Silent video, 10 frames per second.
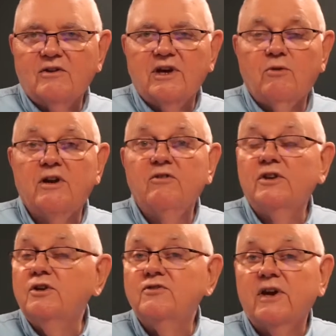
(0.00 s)
Okay, whatever the
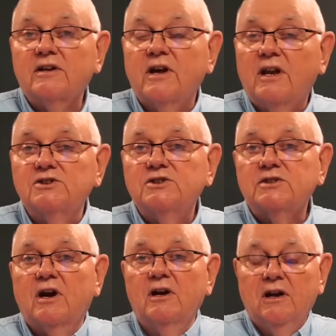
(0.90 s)
new technologies
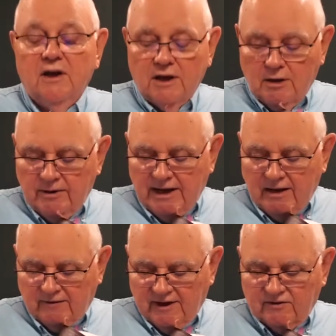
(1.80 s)
are coming
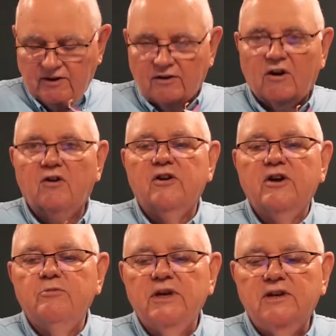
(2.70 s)
out, things that are
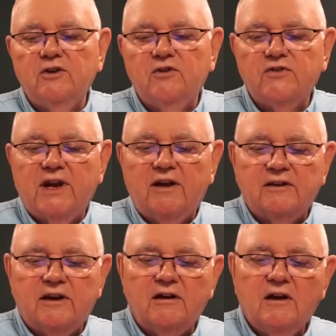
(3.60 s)
already being used out
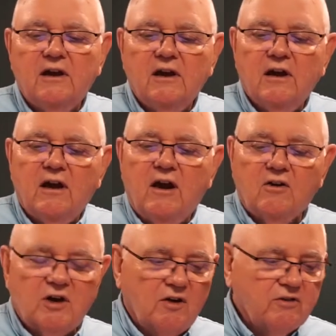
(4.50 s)
there, all
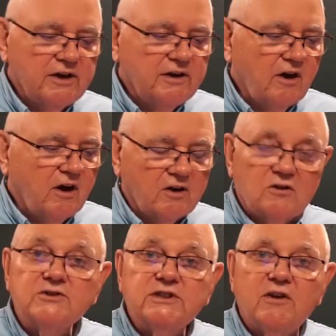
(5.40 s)
covered in
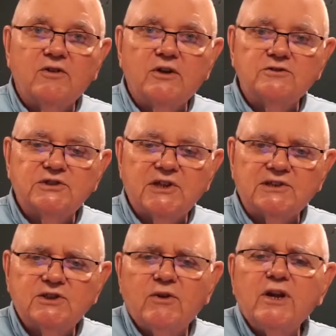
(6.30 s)
Article
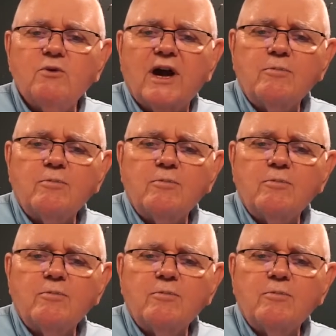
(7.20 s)
706. So anyway,